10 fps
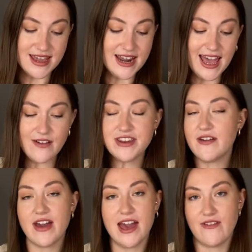And I have
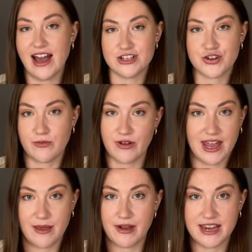never ever had trouble
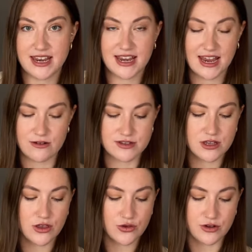getting my knitting
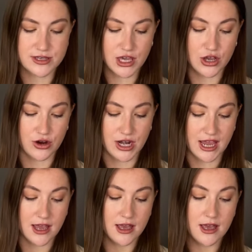needles through security,